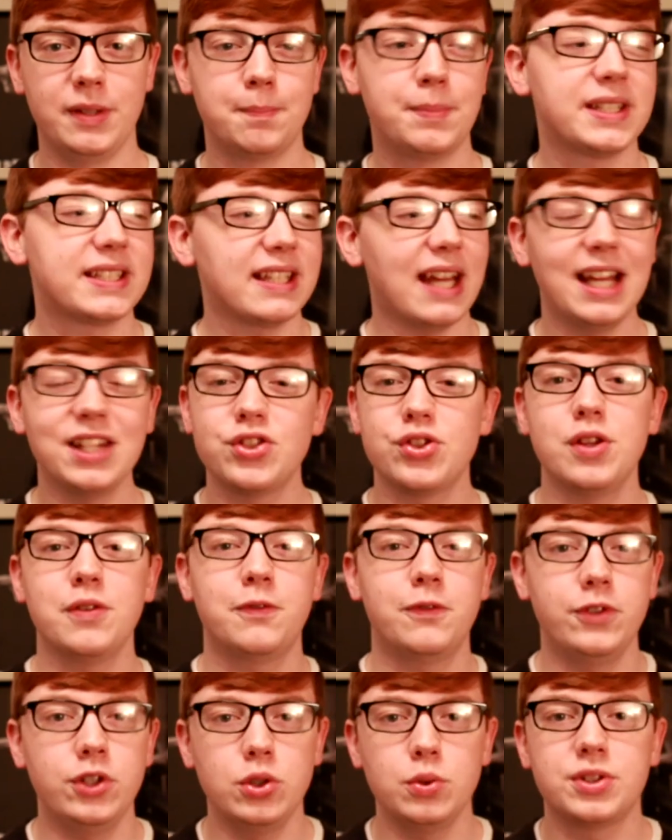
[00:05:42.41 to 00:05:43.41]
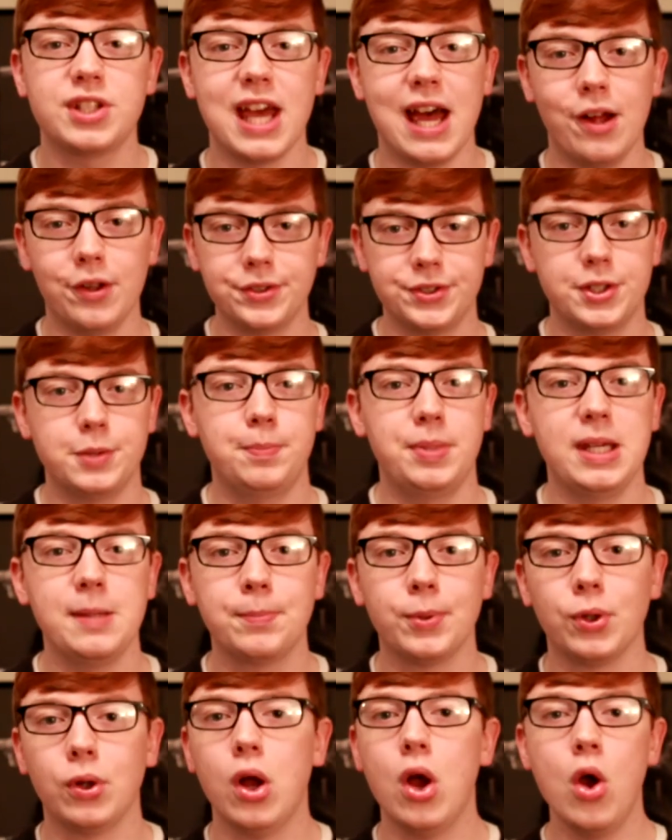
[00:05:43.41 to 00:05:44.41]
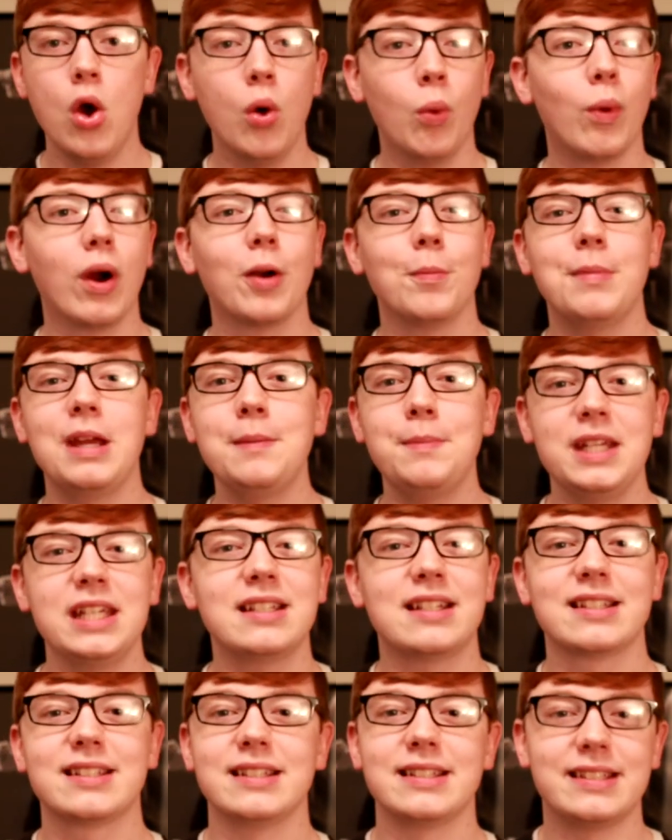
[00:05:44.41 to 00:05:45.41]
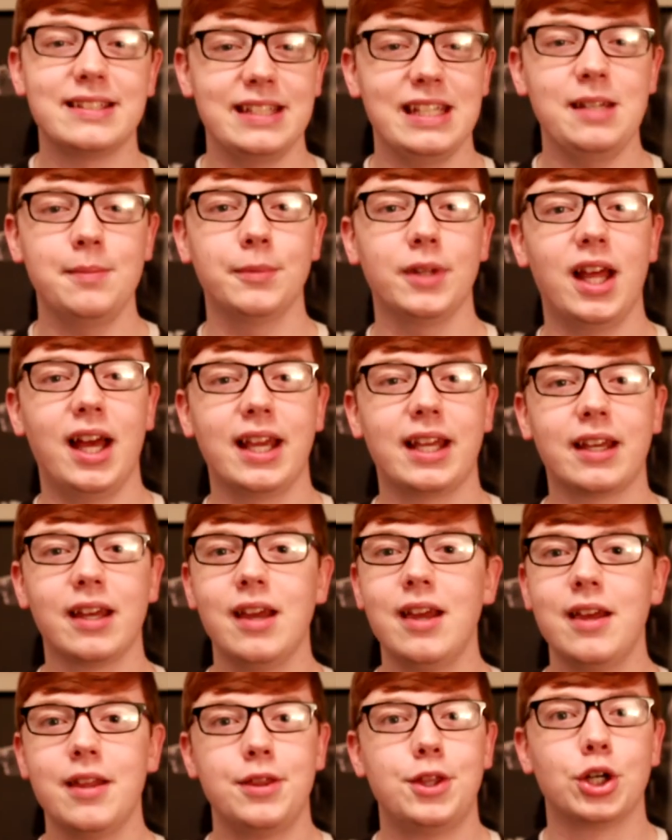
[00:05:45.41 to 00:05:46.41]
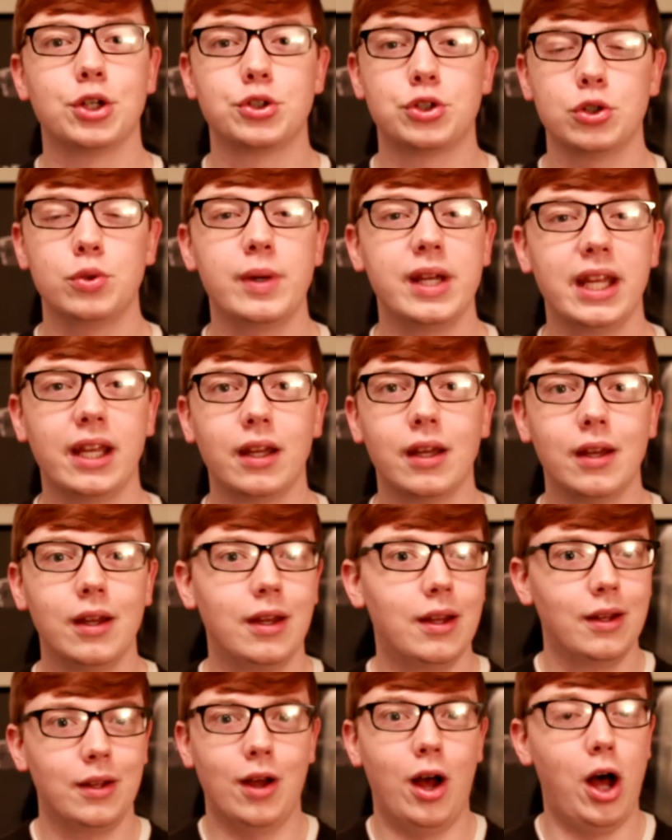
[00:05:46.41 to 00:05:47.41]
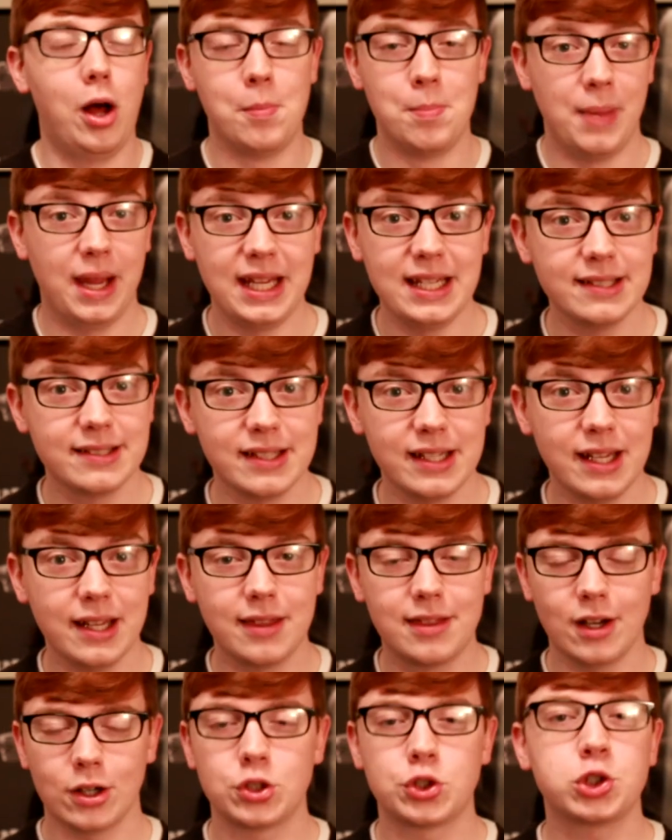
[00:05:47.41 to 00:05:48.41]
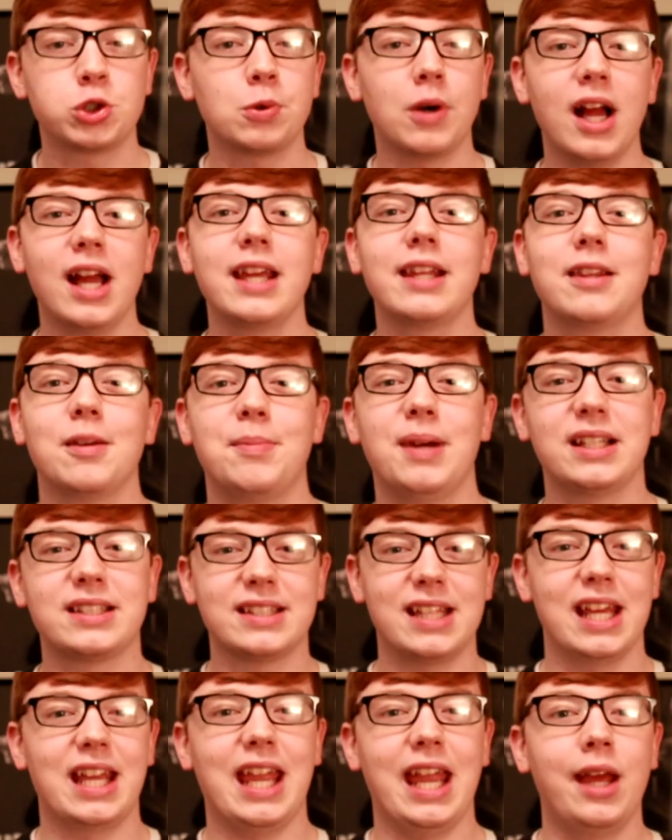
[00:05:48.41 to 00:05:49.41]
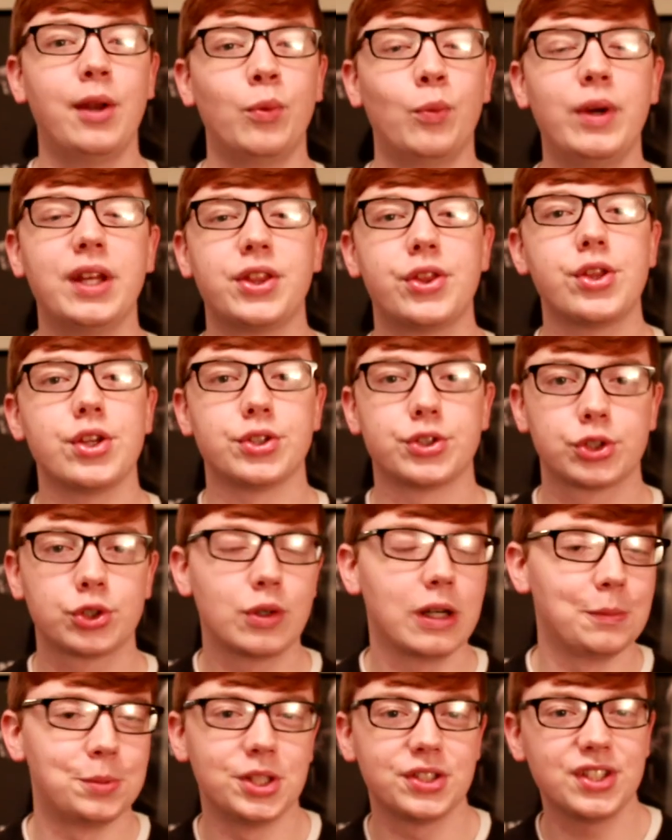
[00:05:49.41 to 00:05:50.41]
Besides the few talented people where maybe it doesn't seem like they're doing amazing, they're trying the best they can with this script.